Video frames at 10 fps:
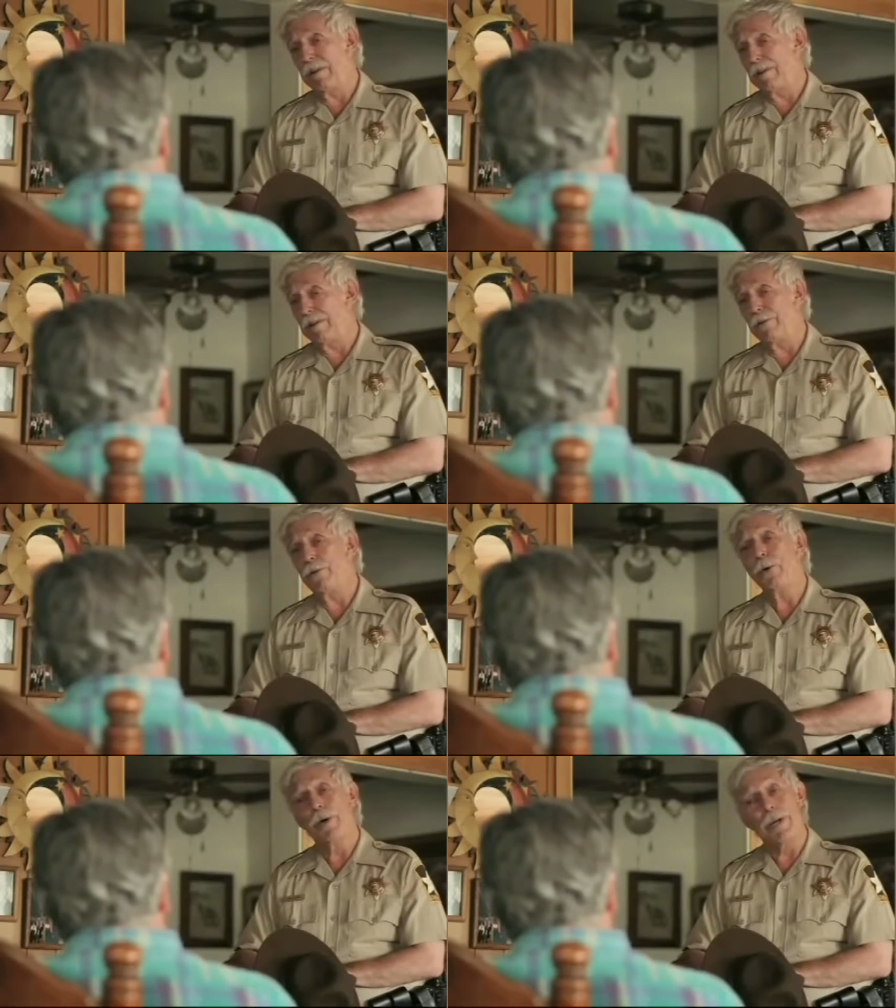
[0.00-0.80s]
Too
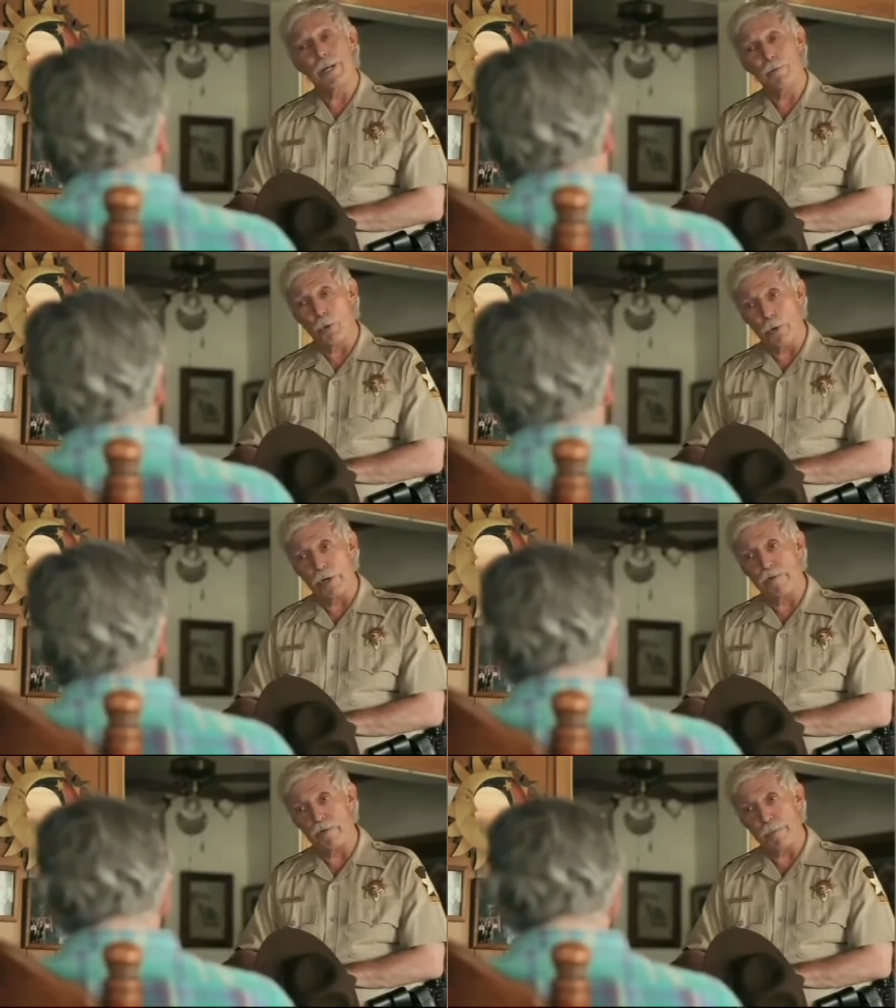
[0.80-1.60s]
early in the morning
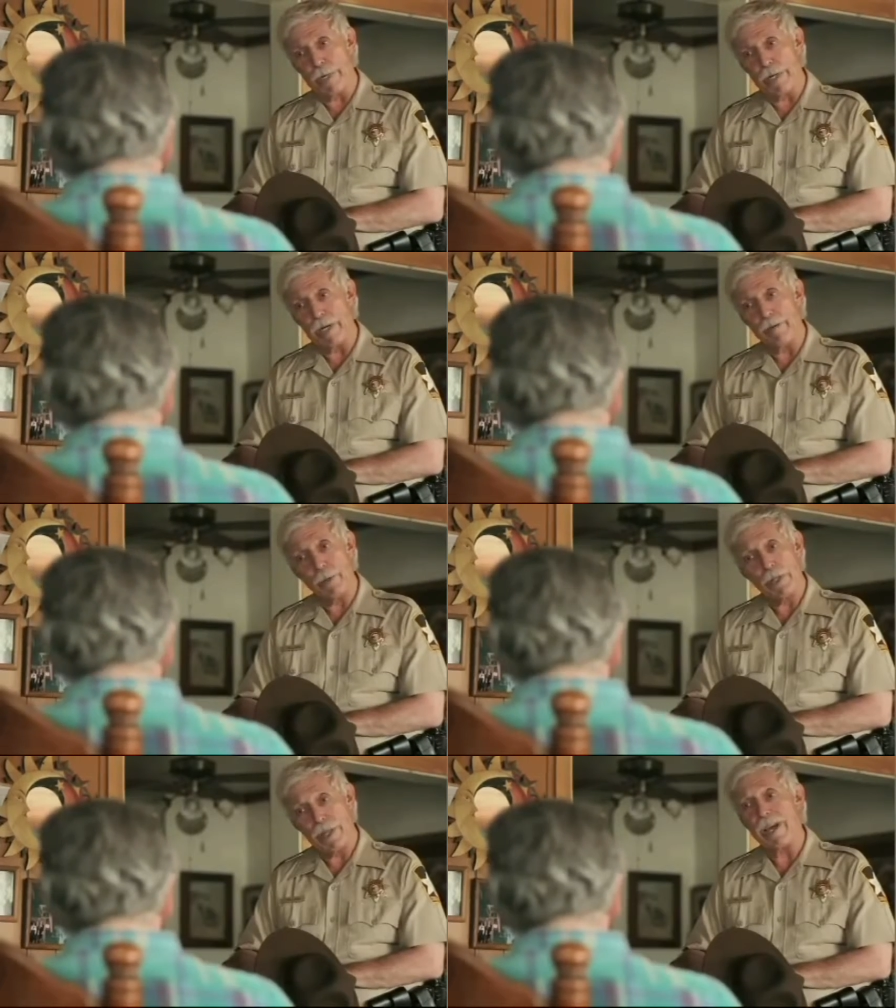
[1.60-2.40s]
for me,
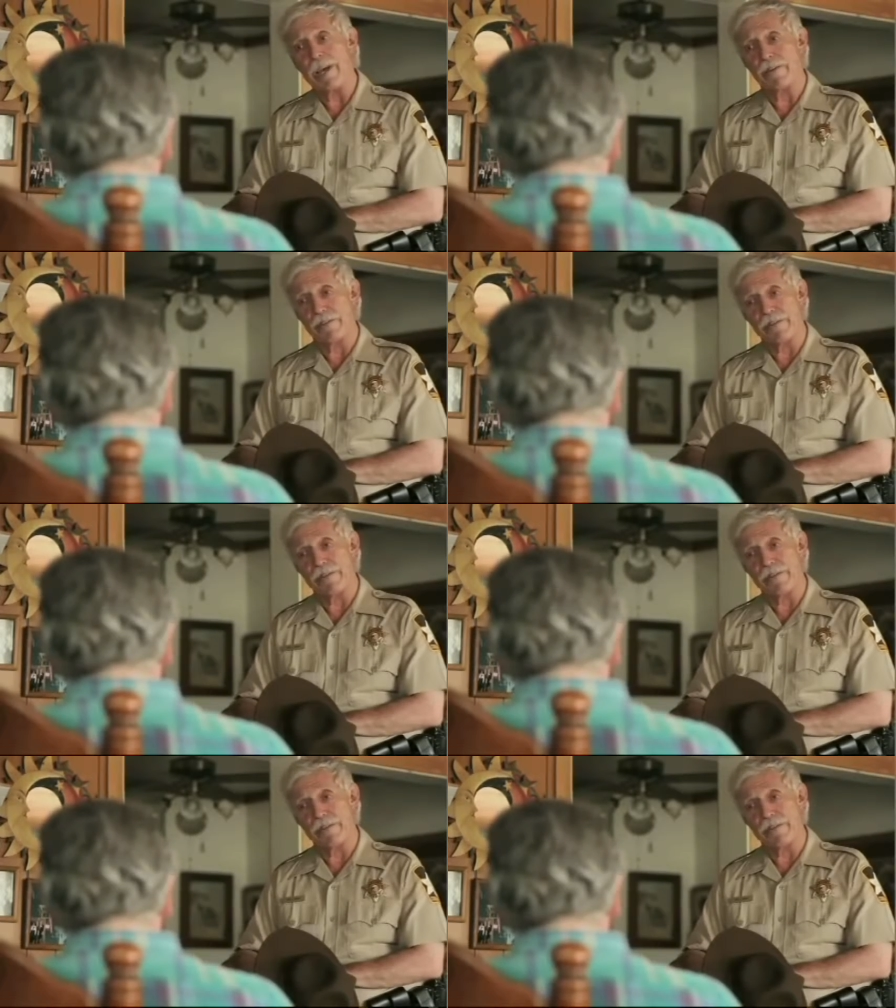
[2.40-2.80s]
but thanks.